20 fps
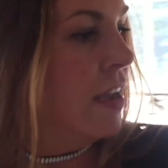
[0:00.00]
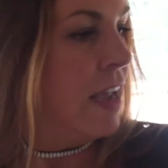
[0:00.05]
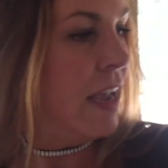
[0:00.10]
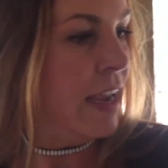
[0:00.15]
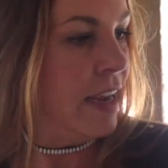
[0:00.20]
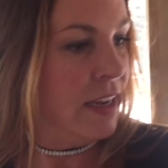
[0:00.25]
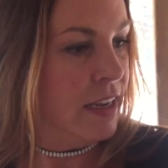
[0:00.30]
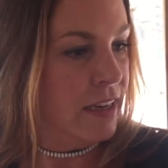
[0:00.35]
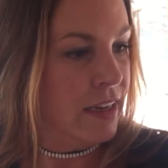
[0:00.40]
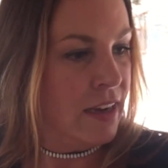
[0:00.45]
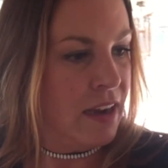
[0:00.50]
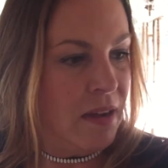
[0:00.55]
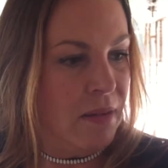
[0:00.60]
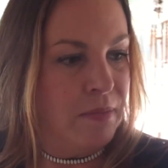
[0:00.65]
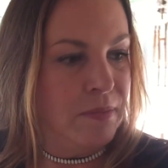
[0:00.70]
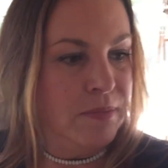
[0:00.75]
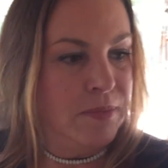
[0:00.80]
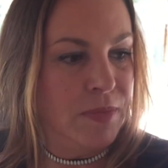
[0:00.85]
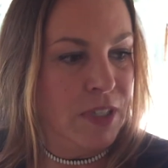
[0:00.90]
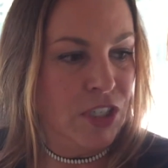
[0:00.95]

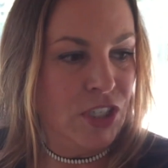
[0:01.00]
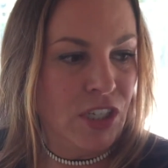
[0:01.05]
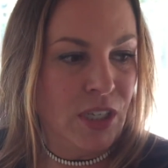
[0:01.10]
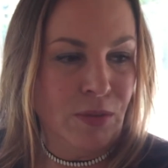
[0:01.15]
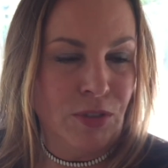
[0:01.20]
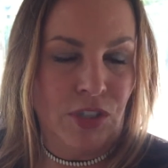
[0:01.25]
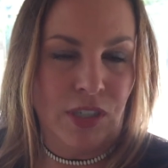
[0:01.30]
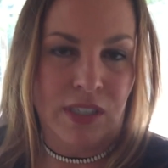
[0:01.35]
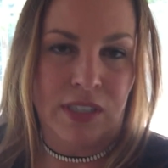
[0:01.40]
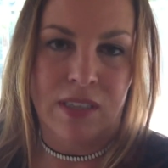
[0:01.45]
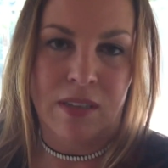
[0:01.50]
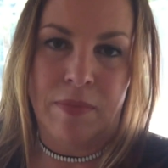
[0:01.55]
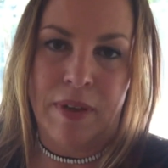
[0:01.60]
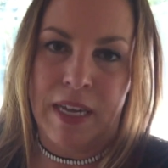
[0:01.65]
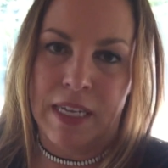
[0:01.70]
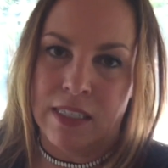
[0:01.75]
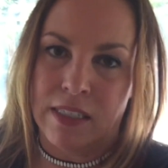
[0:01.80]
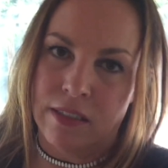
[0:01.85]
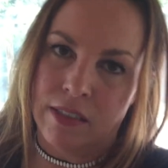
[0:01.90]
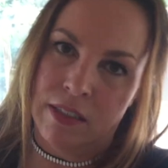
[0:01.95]
and she was just the
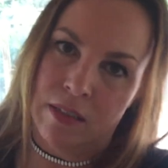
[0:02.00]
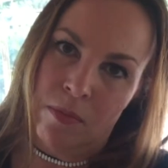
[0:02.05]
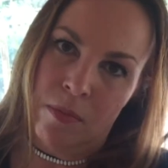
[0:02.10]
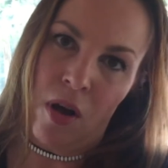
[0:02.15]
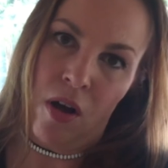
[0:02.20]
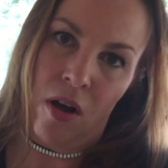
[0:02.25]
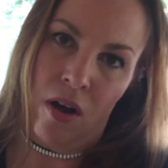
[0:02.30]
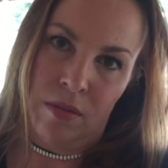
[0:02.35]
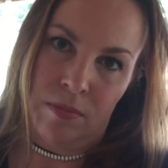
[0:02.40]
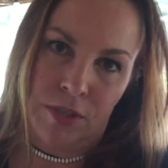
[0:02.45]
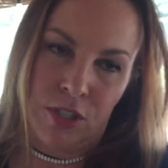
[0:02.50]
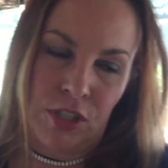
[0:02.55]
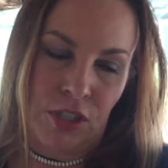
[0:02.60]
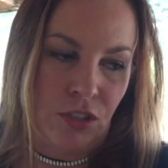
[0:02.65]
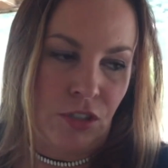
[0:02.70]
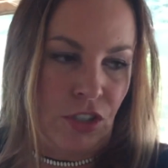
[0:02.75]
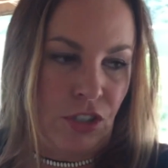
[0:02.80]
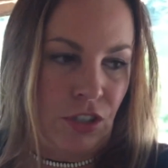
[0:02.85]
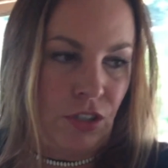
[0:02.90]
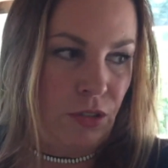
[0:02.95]
best little mom,
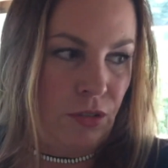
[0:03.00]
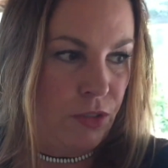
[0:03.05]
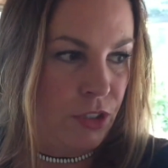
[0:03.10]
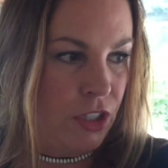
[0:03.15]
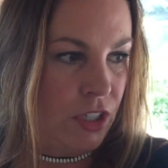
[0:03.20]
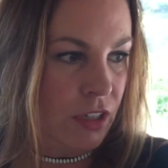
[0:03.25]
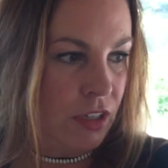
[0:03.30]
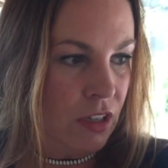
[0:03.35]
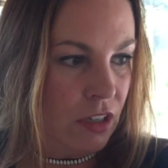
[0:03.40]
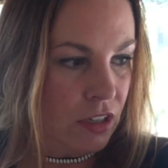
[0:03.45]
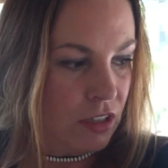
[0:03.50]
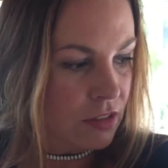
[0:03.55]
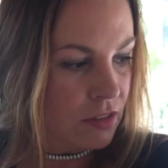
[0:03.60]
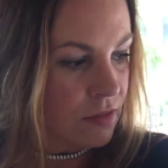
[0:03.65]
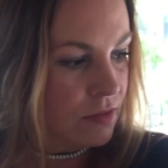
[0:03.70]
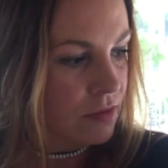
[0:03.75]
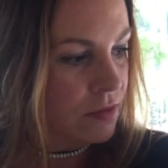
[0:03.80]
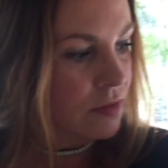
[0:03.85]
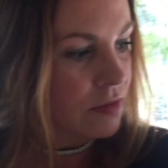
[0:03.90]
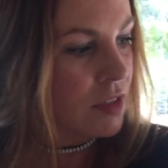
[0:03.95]
Juju. She
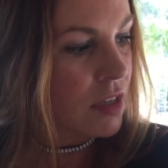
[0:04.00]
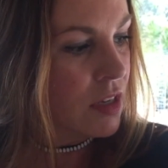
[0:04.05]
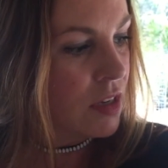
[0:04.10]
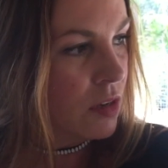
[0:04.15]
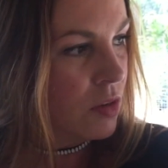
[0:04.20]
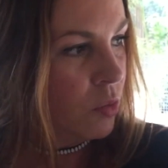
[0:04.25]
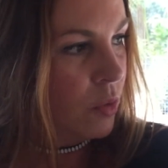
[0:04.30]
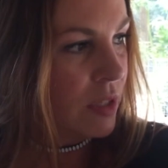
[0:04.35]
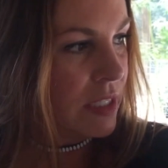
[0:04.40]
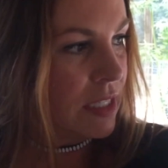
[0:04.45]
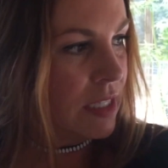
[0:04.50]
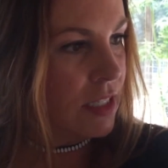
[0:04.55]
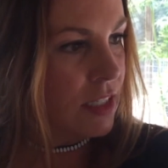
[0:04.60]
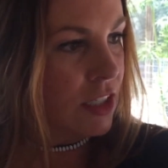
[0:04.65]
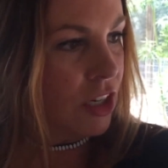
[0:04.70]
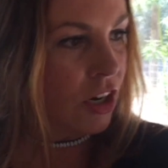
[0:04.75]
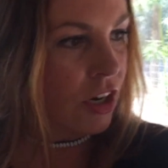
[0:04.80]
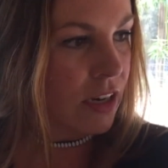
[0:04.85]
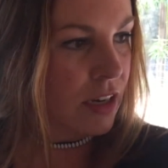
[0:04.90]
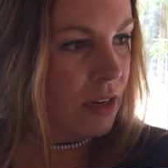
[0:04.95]
was the
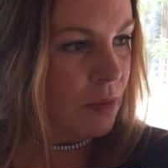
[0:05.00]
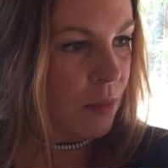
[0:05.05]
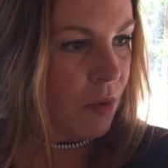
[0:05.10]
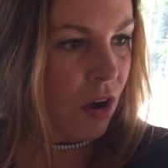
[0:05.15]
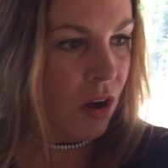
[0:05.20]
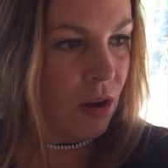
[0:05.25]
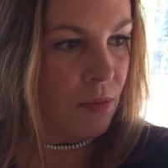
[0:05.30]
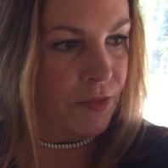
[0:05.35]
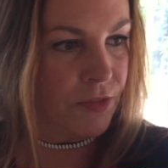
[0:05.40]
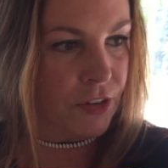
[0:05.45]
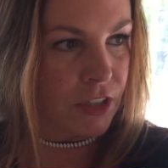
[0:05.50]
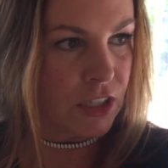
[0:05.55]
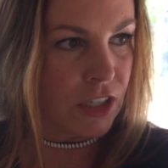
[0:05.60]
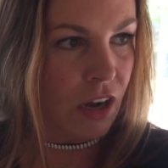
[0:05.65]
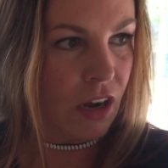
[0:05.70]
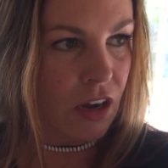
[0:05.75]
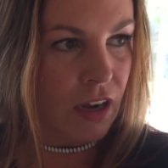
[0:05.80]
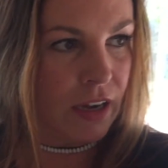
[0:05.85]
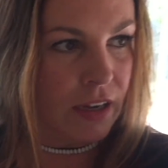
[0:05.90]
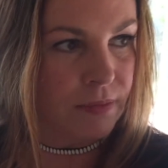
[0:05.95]
surrogate mom for
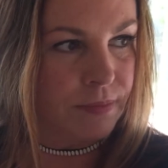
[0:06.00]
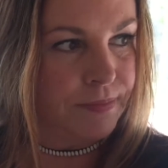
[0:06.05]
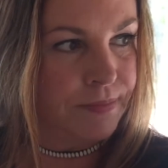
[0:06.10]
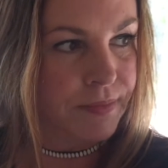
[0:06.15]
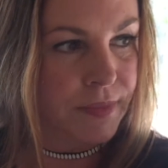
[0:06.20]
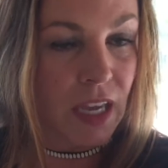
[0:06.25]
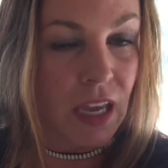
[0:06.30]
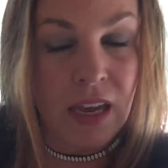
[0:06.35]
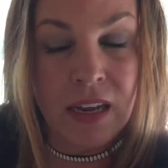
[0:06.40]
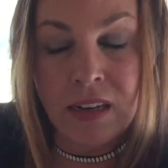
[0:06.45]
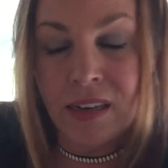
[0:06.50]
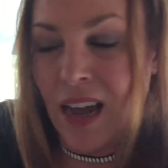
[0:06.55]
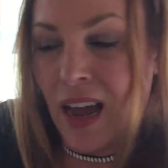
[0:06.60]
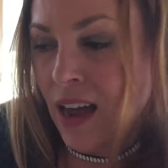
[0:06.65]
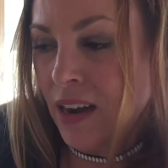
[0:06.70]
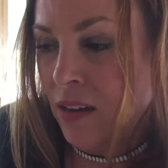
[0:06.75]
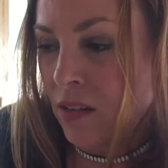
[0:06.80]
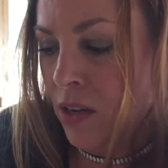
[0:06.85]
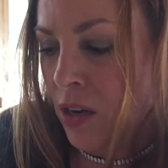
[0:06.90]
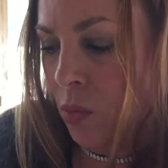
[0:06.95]
Todd, and
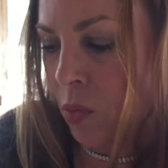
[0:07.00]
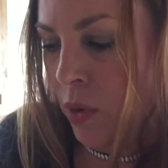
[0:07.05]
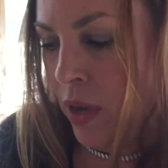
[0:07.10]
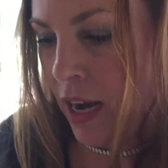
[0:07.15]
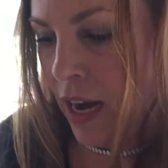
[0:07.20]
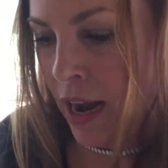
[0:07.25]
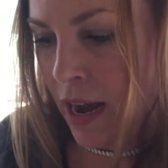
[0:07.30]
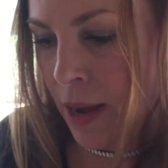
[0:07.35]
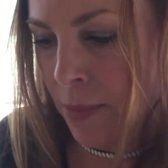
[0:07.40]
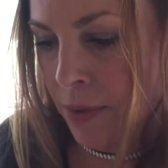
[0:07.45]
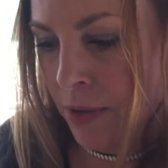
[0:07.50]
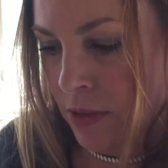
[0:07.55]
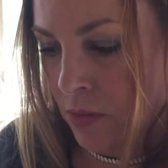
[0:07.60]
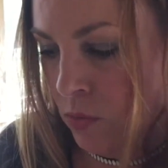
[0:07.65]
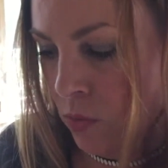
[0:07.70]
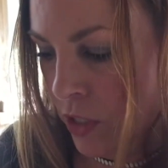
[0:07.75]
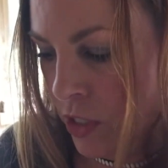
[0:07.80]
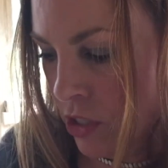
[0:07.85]
I don't know what happened. We